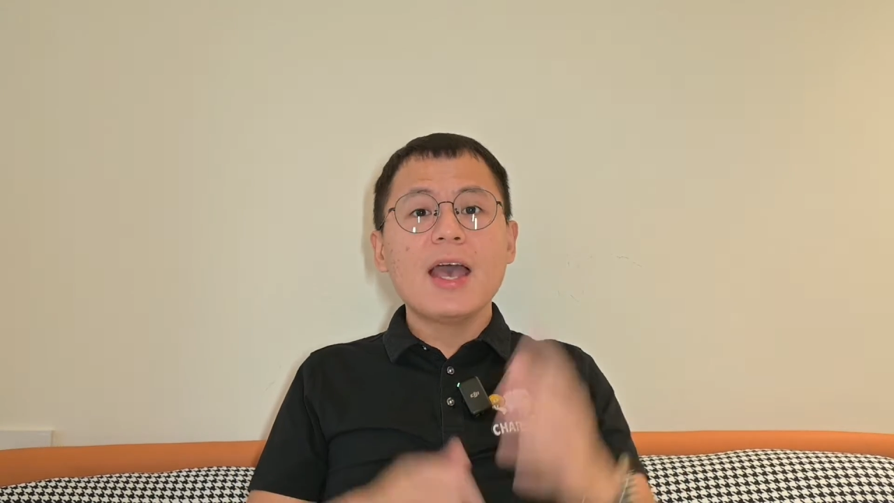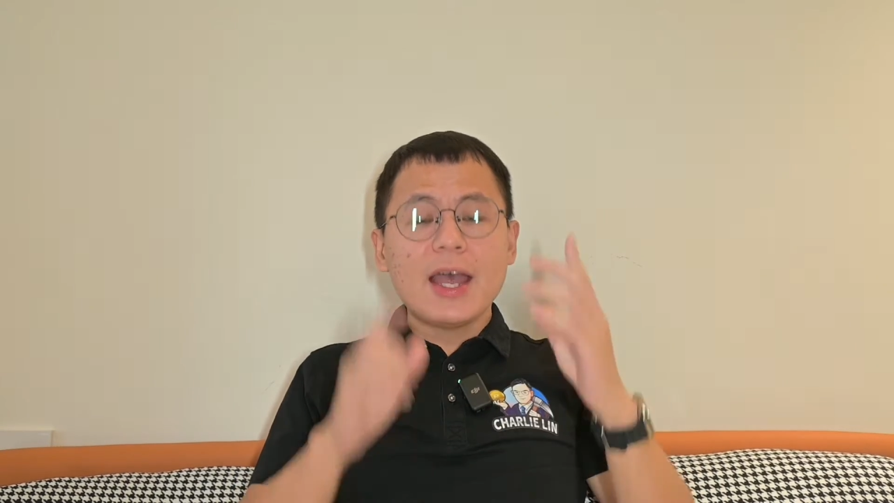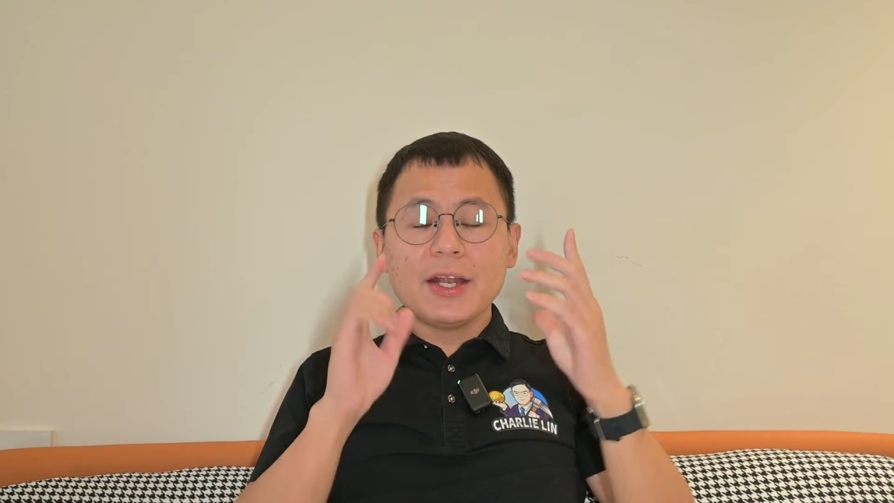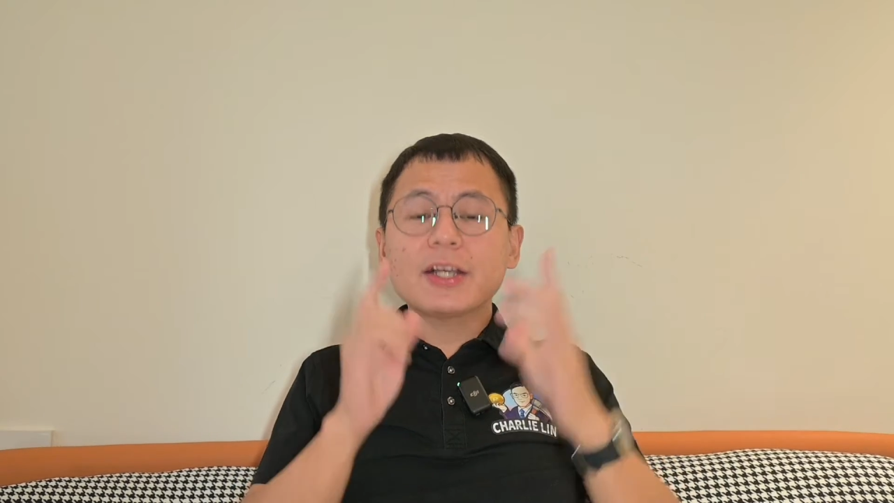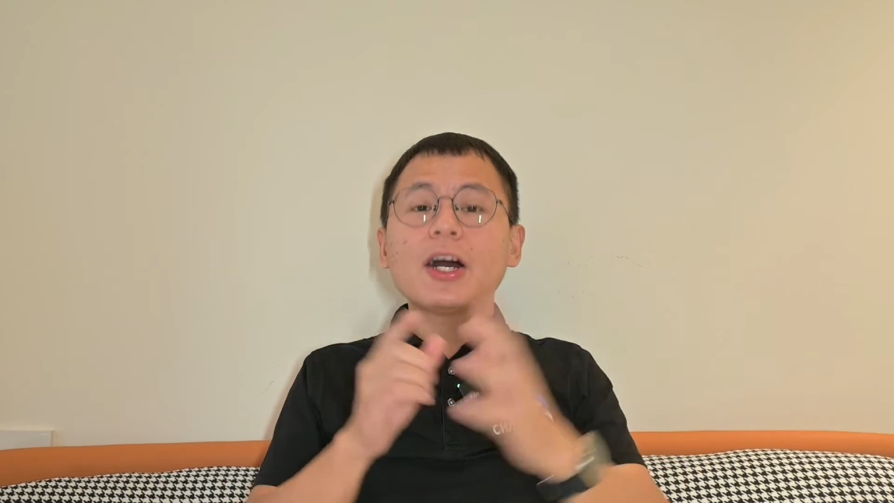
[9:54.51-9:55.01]

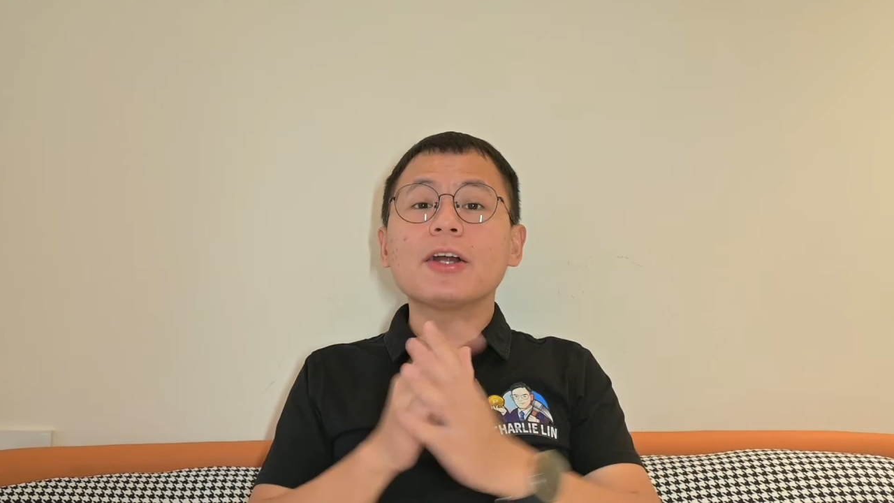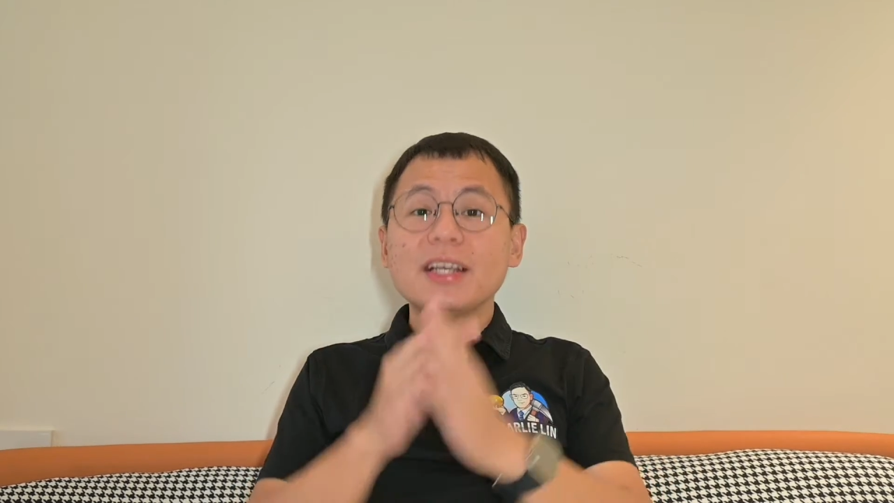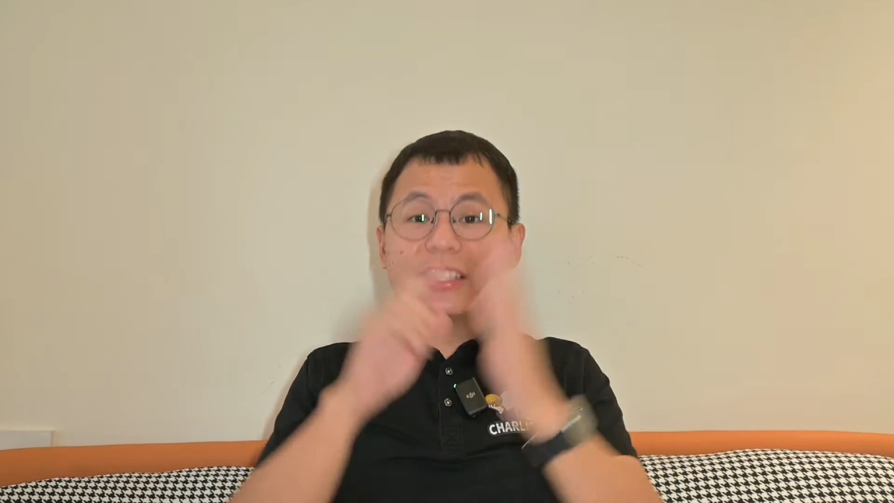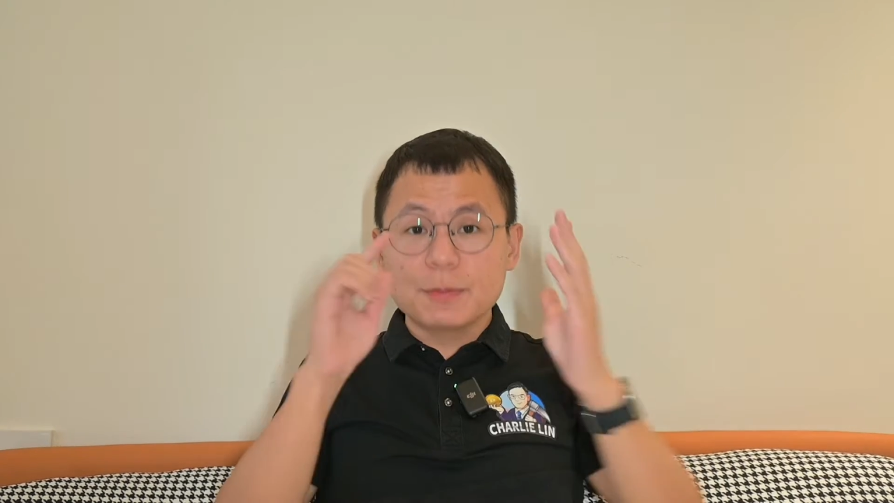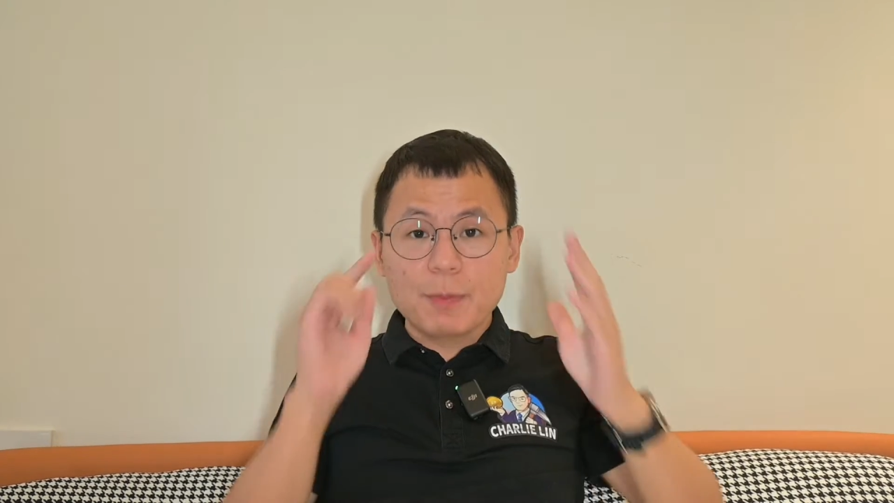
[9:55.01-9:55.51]
And I got
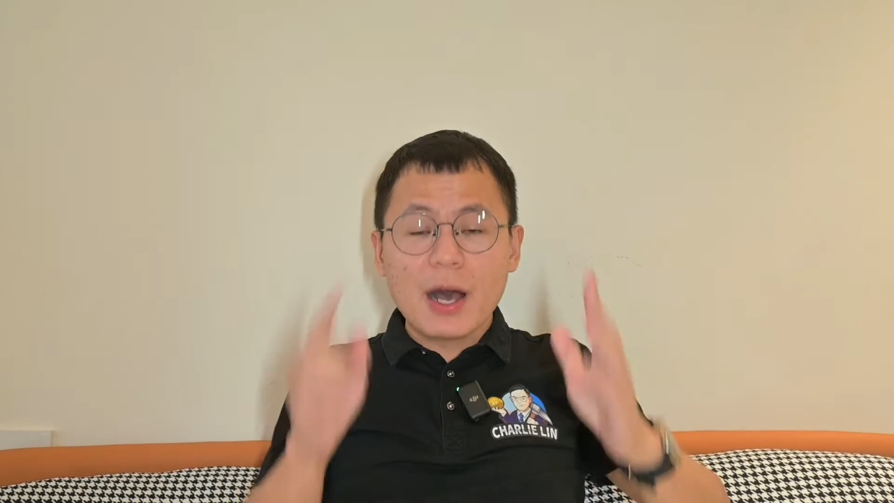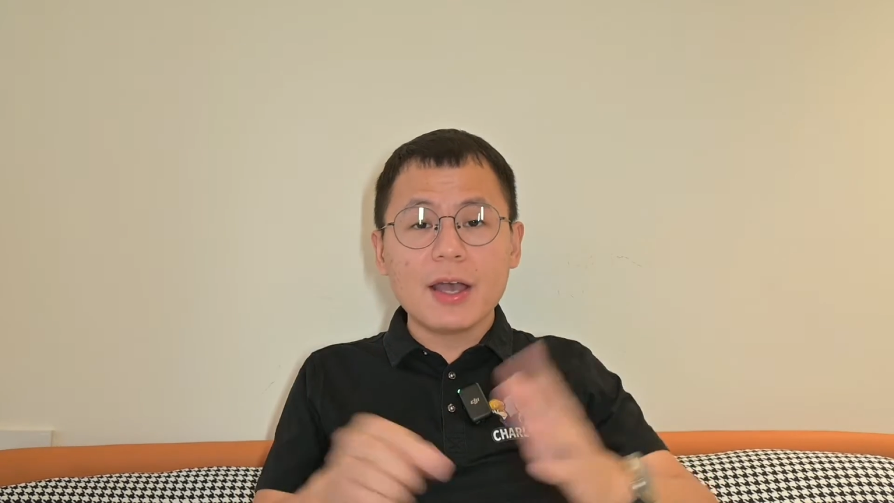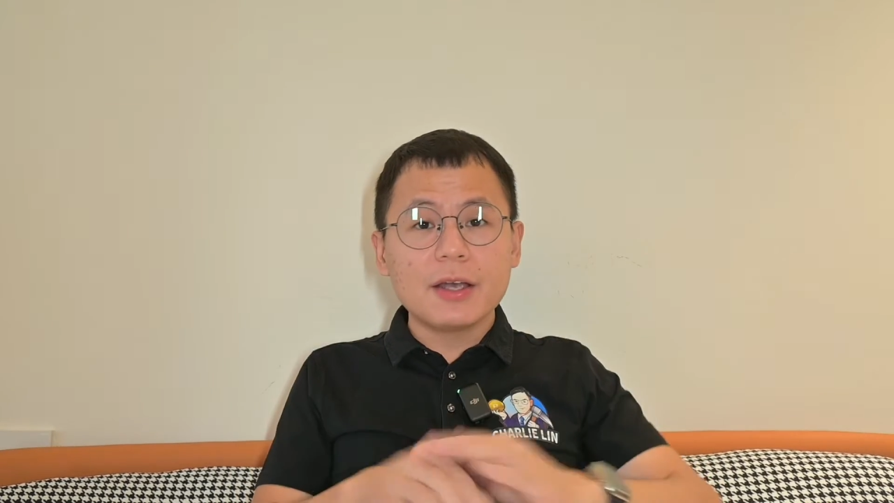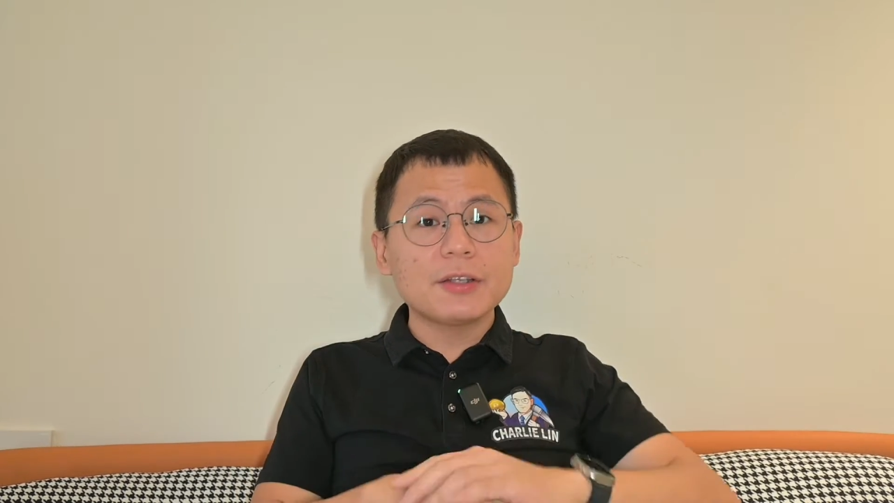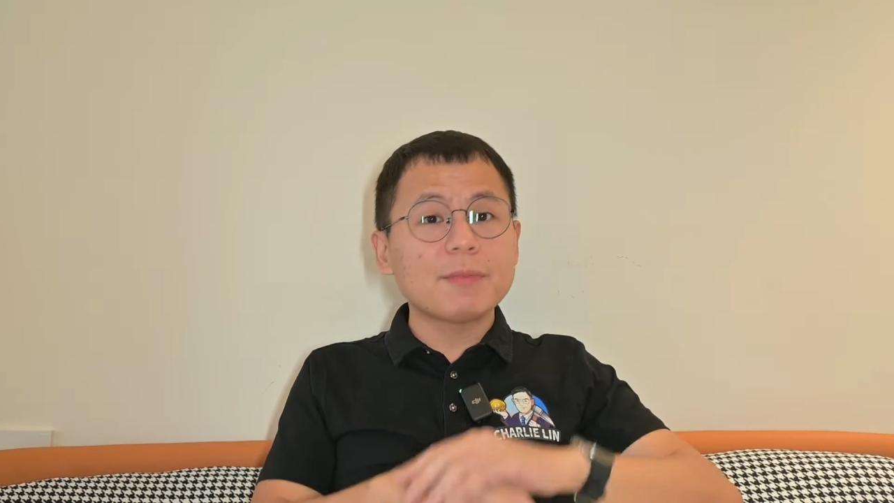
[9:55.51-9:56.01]

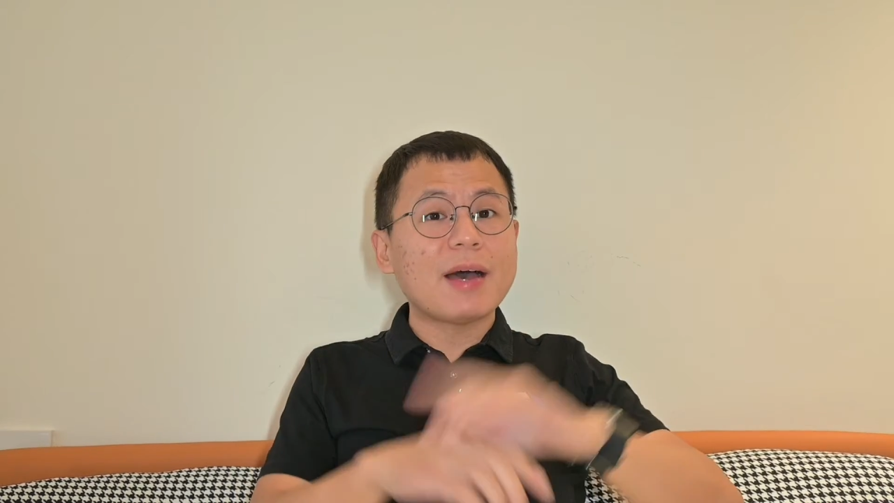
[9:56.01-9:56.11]
inspired